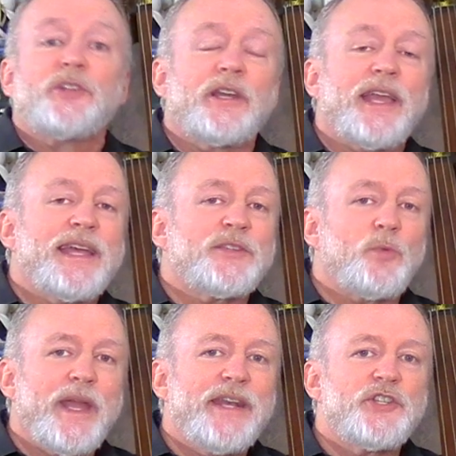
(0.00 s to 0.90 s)
look at
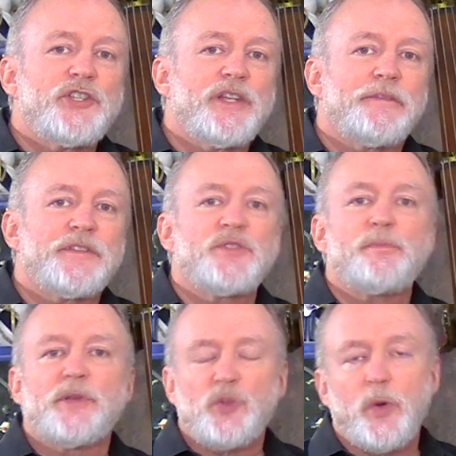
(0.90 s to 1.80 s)
weighted shifts
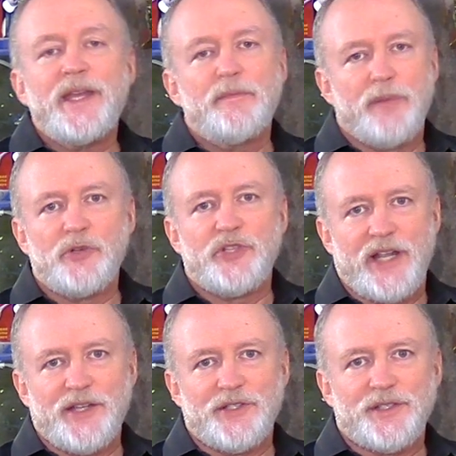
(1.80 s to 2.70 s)
between bow
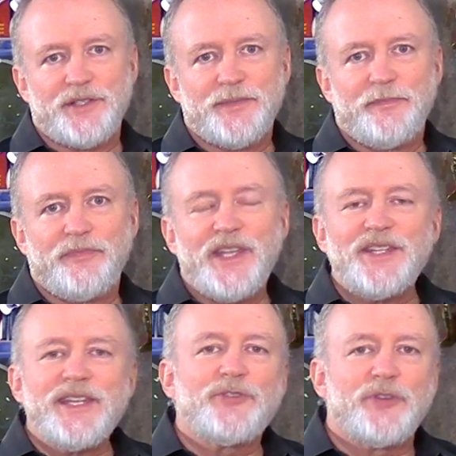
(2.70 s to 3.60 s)
changes.
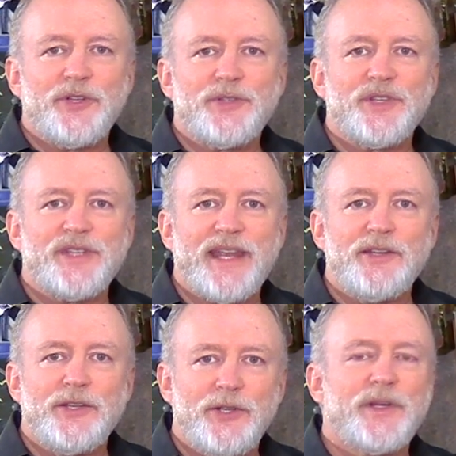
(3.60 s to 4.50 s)
This introduces a
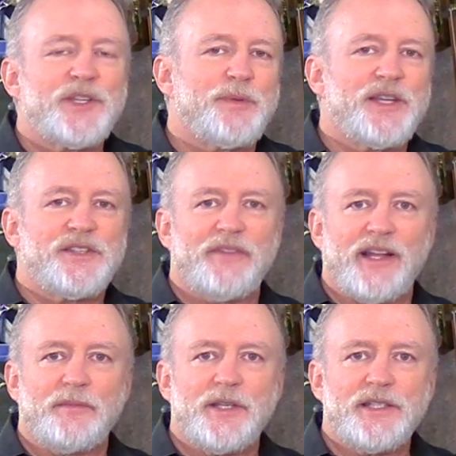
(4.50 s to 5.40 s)
new expressive
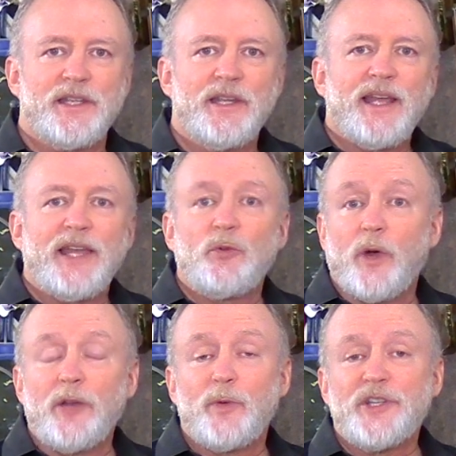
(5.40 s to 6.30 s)
element and
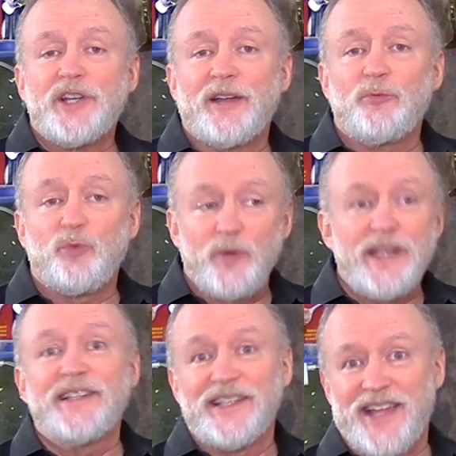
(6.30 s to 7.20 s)
one which I
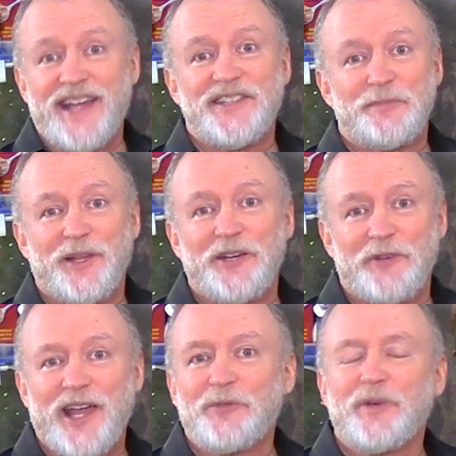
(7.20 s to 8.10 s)
really like to play
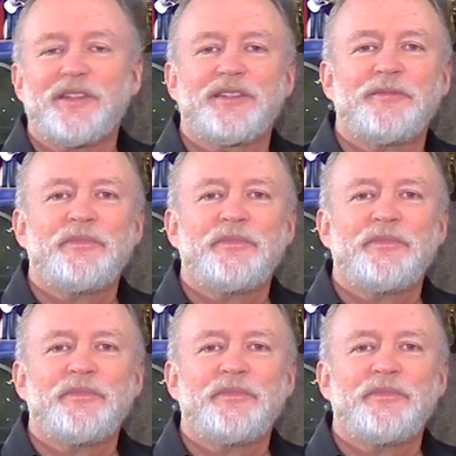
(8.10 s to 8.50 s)
around with.